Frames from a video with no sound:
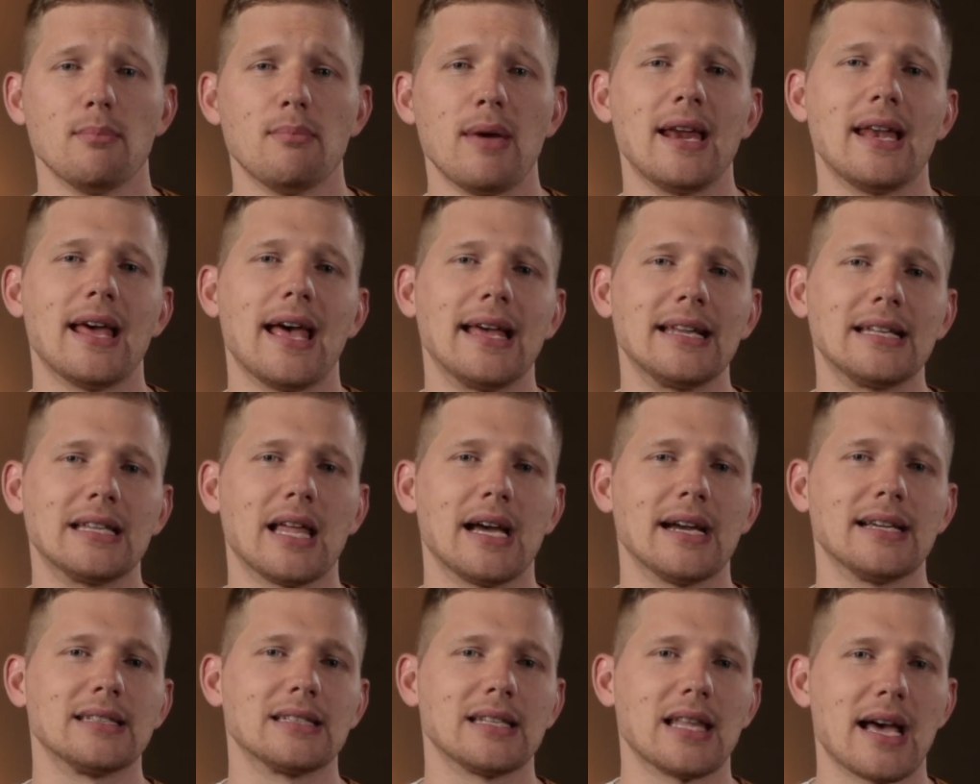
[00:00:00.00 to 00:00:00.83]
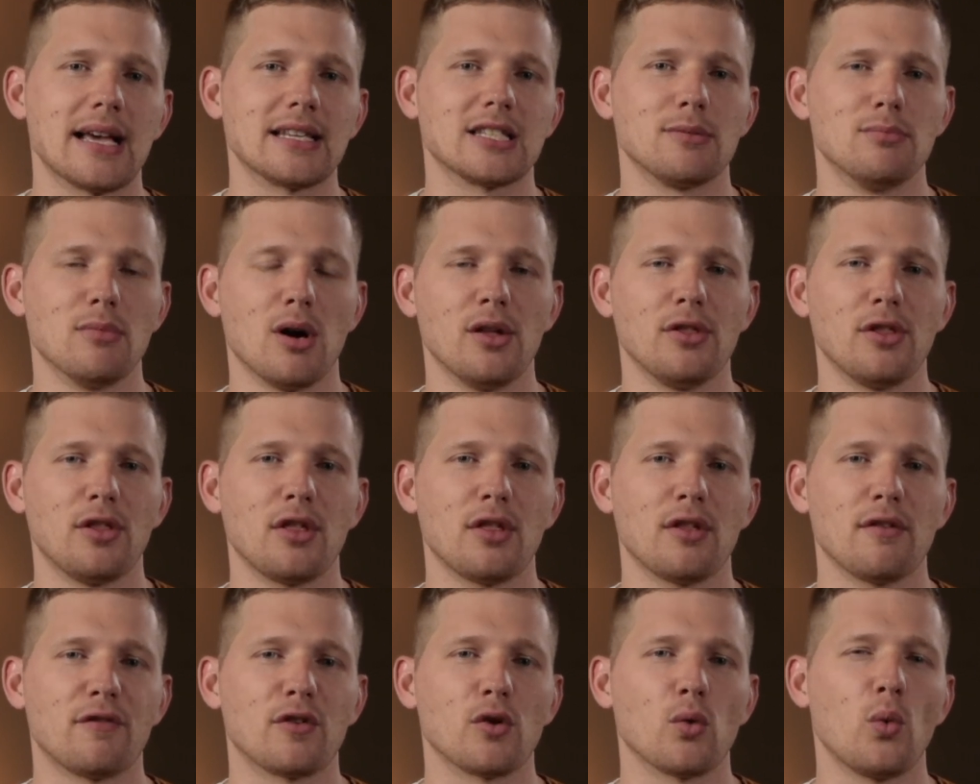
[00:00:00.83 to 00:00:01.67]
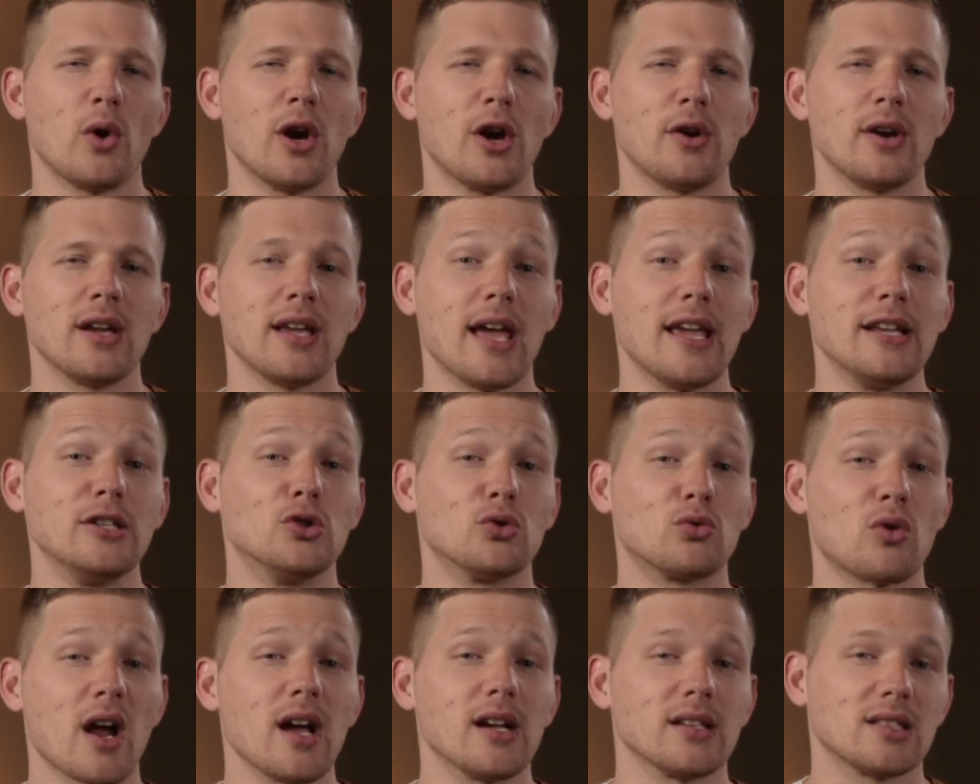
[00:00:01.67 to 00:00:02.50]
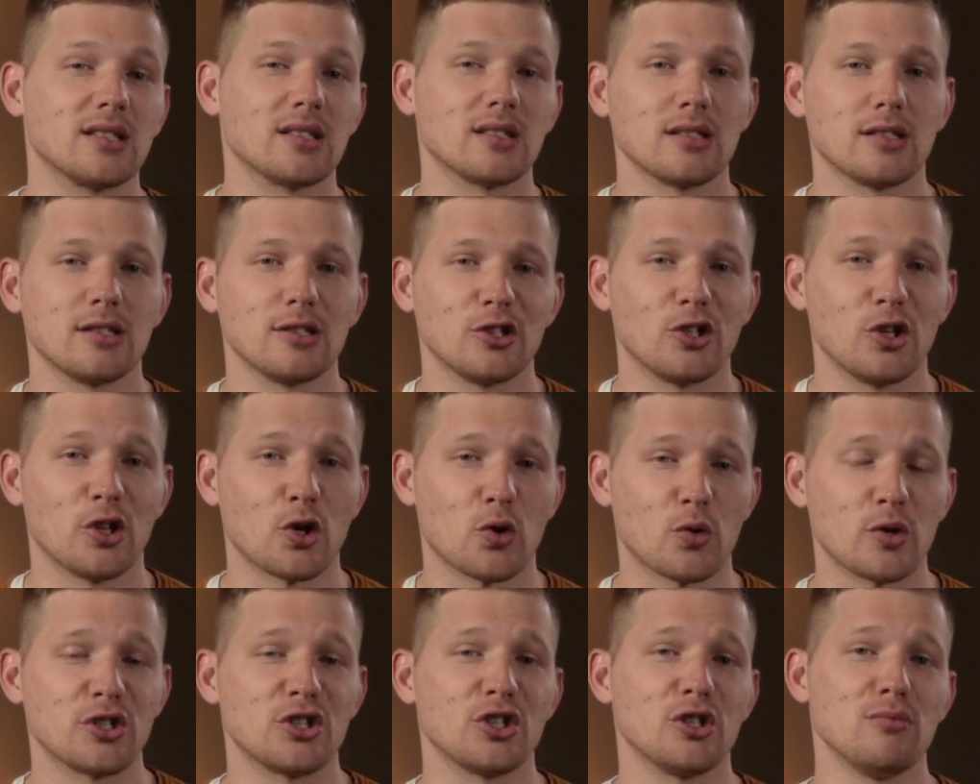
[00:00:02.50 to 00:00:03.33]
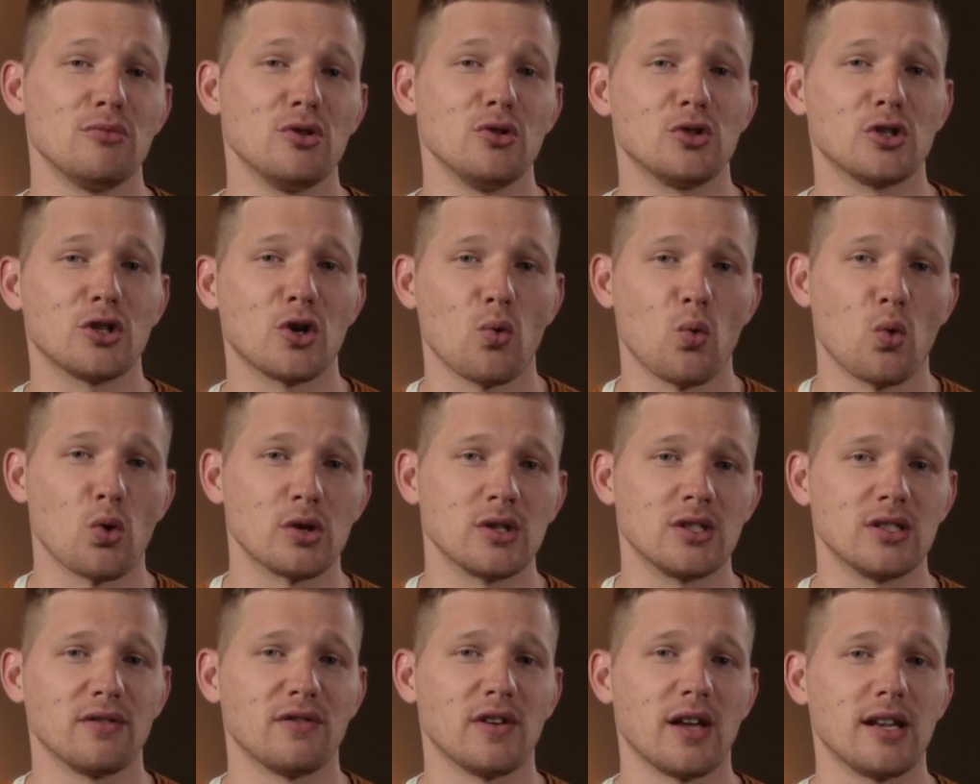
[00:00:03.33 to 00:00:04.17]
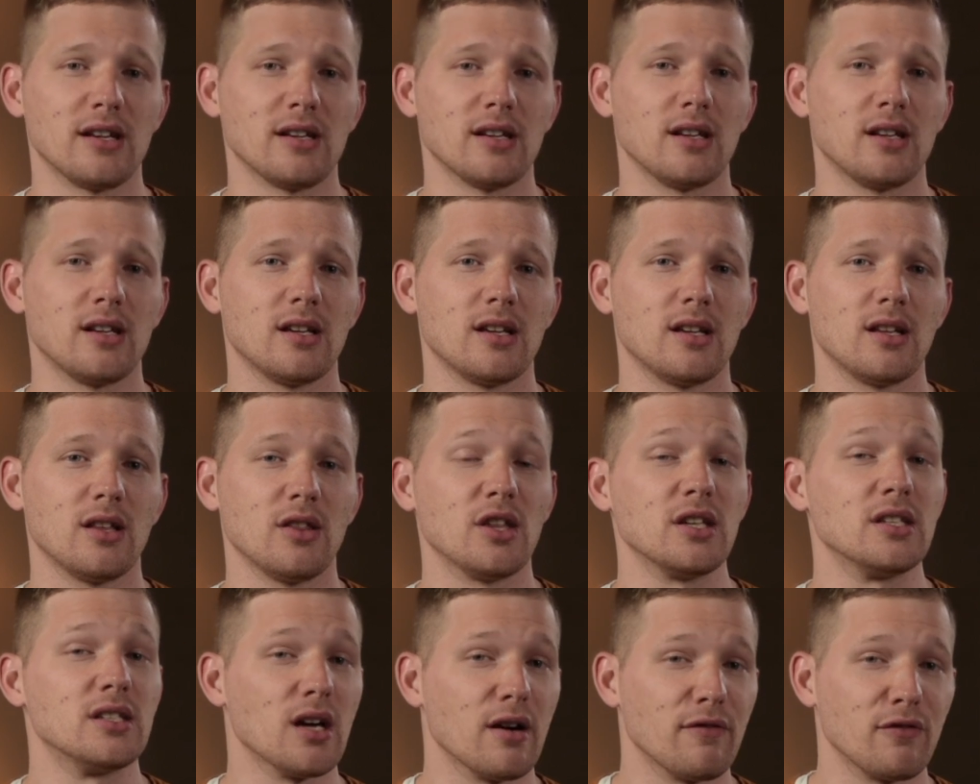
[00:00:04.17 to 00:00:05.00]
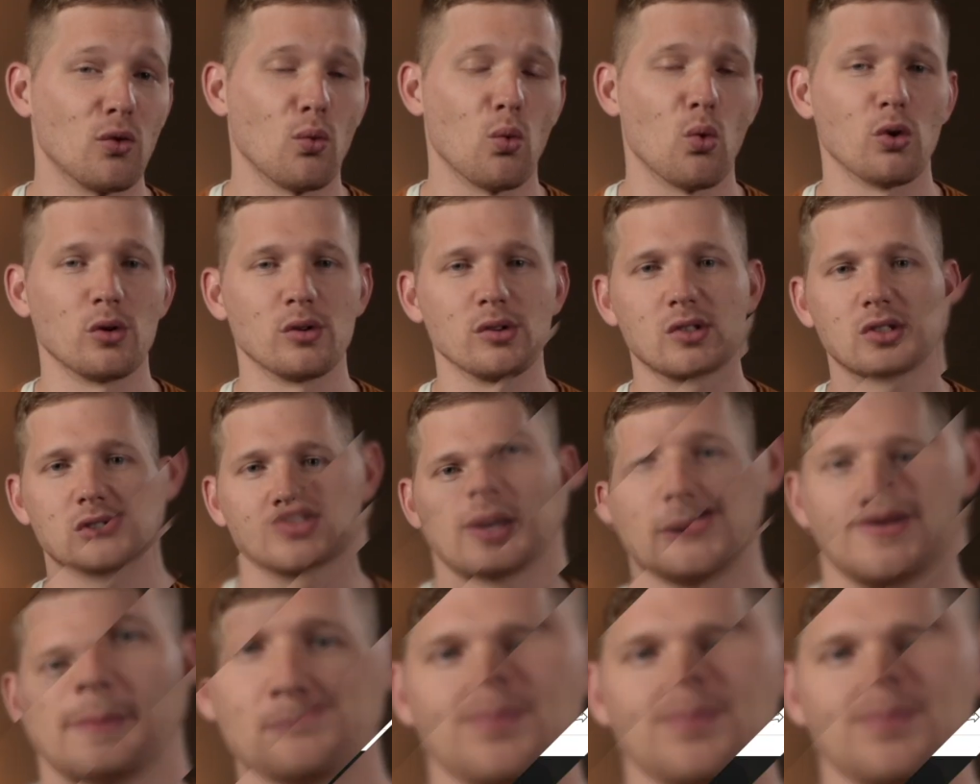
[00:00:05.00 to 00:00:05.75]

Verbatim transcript: made headlines last month for wearing a dress to the Christian Music Awards event, the Dove Awards.